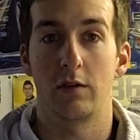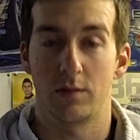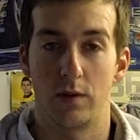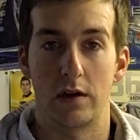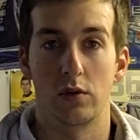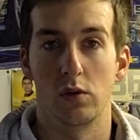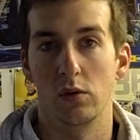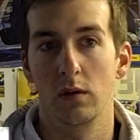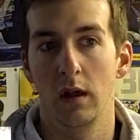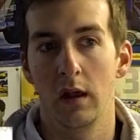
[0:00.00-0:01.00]
that was pretty cool.
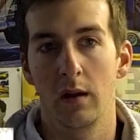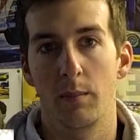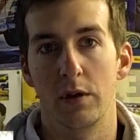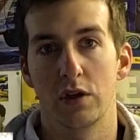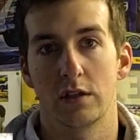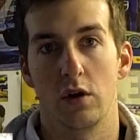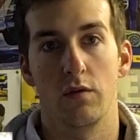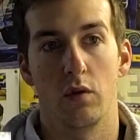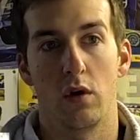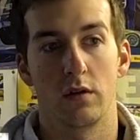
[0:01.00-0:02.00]
But just
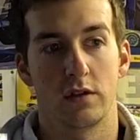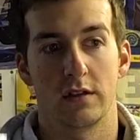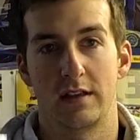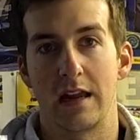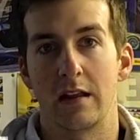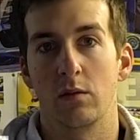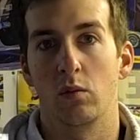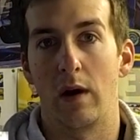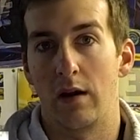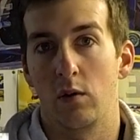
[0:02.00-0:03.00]
overall, just seeing
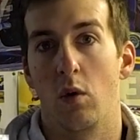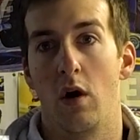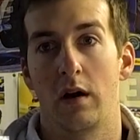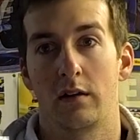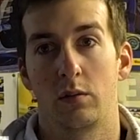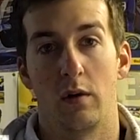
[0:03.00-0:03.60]
where he works,